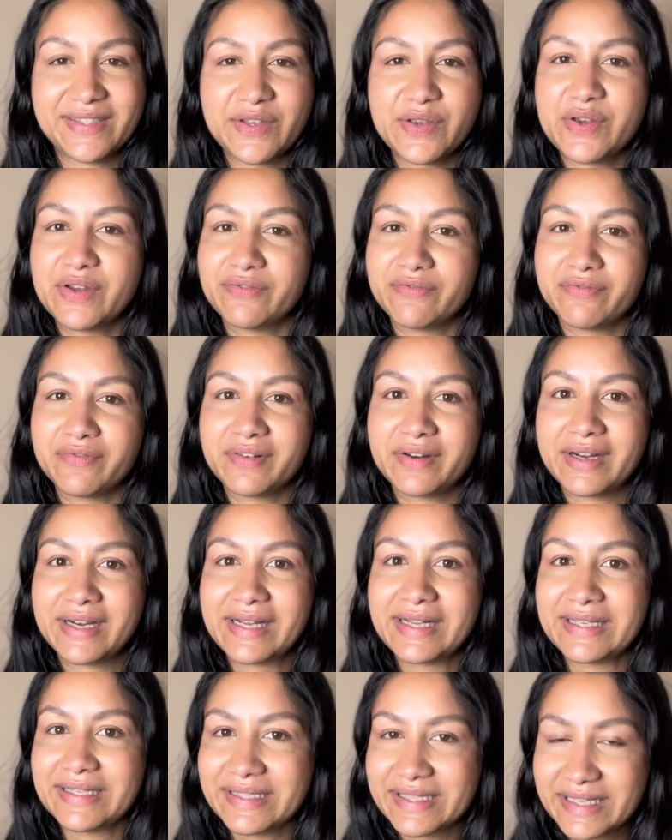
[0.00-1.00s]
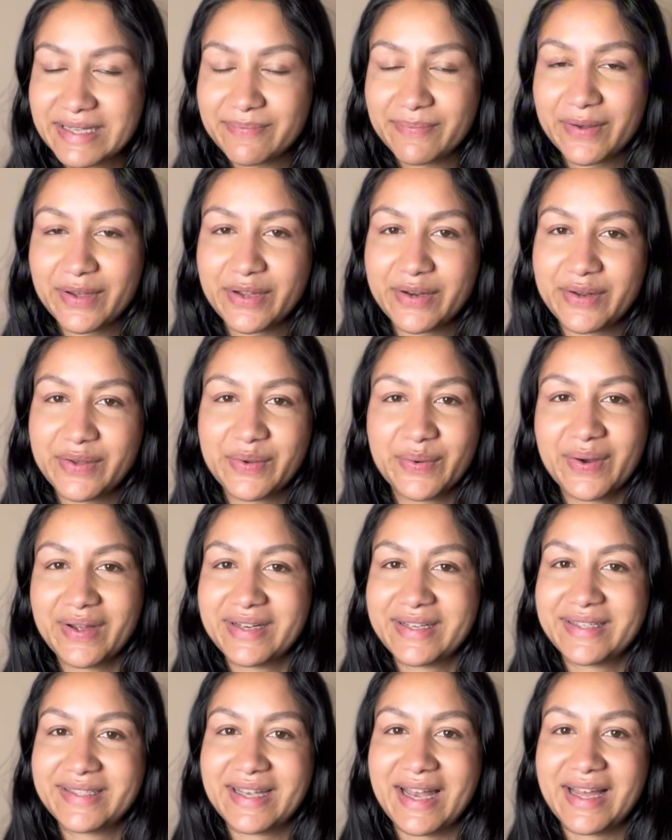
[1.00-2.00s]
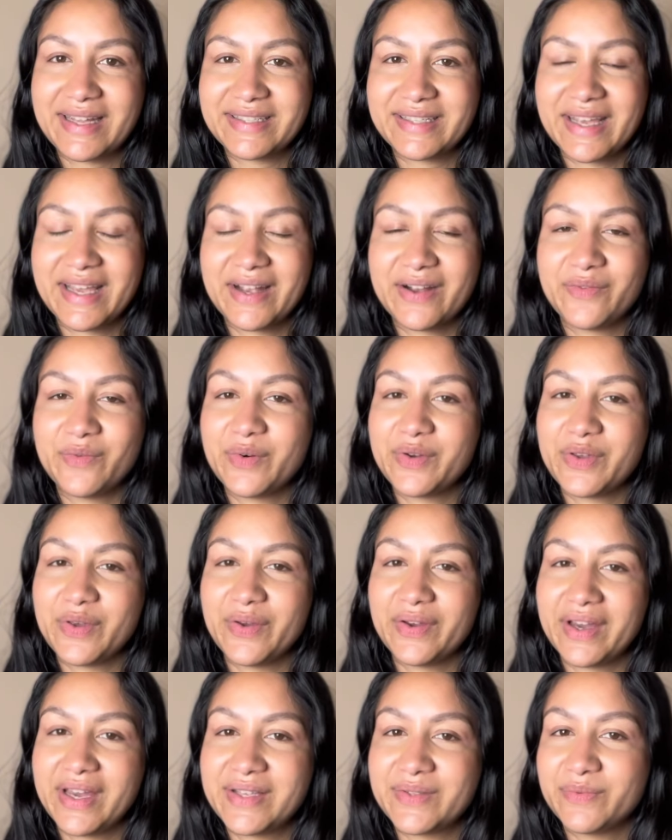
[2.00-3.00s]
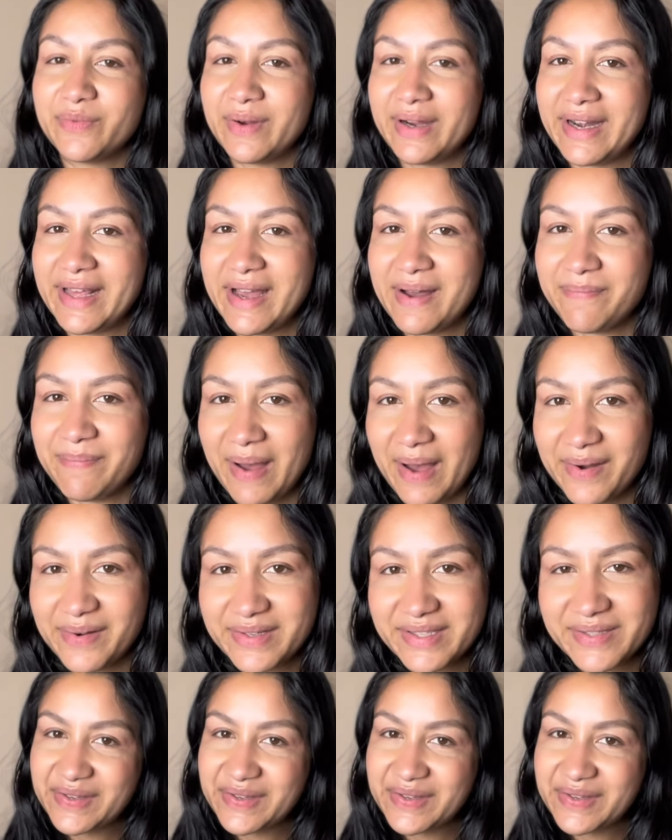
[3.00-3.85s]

so you can really deepen your understanding of what yoga is really about.